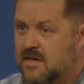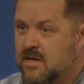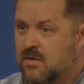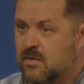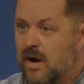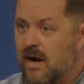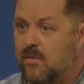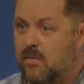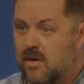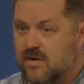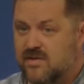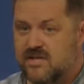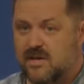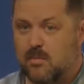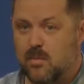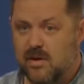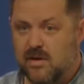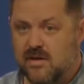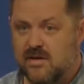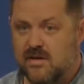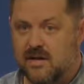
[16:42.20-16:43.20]
right? Where
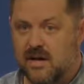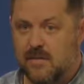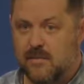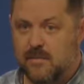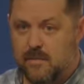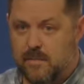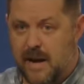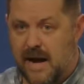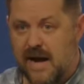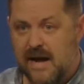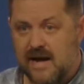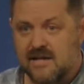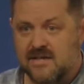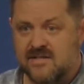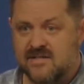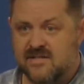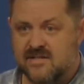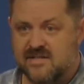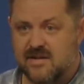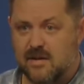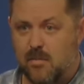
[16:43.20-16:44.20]
someone uh,
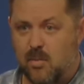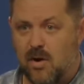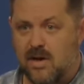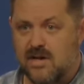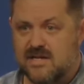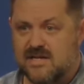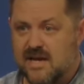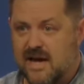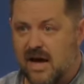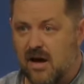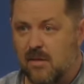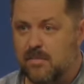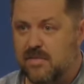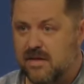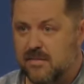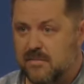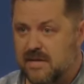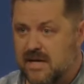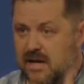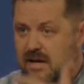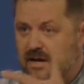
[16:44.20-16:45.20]
pays someone to help
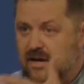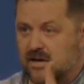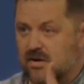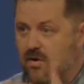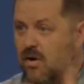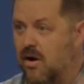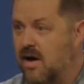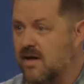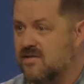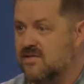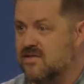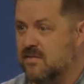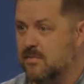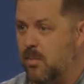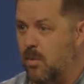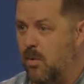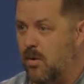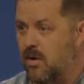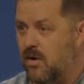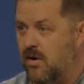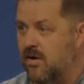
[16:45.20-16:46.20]
them get across the
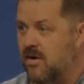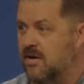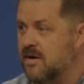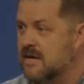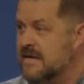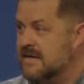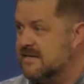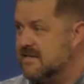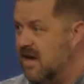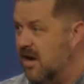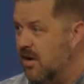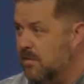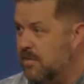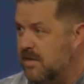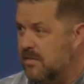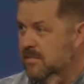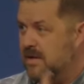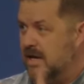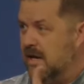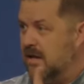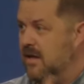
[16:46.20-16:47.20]
border, to help
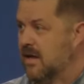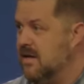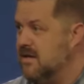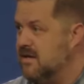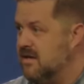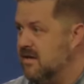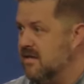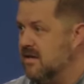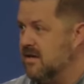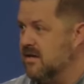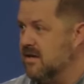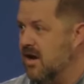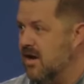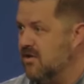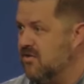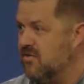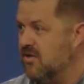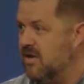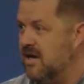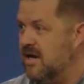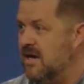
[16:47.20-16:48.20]
them get into the
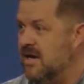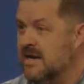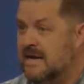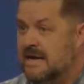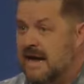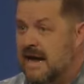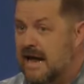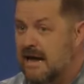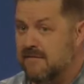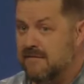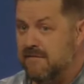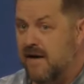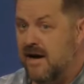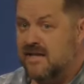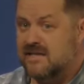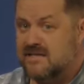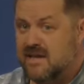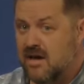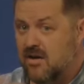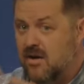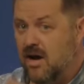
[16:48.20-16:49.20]
country, and
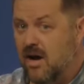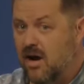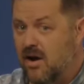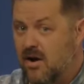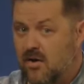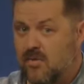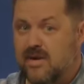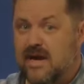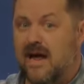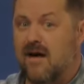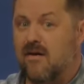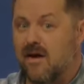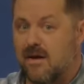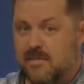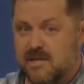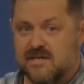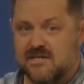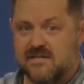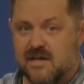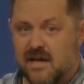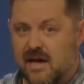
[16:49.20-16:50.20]
finds out, uh oh, now I'm
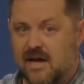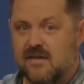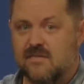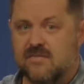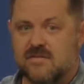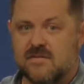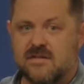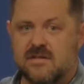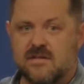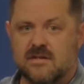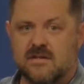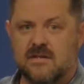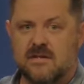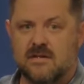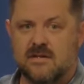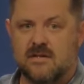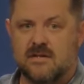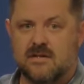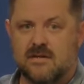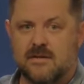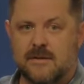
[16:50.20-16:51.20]
enslaved.
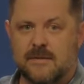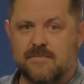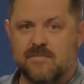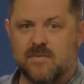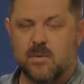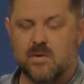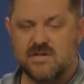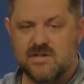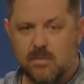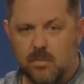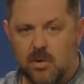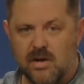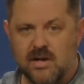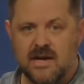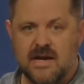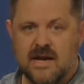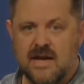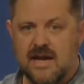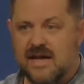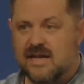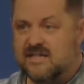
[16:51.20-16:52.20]
Where someone
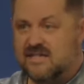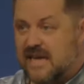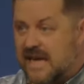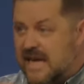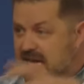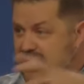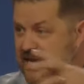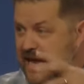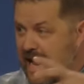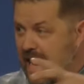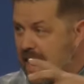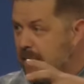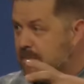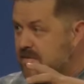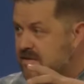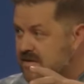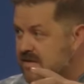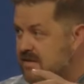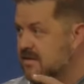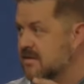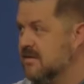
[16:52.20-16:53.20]
is kidnapped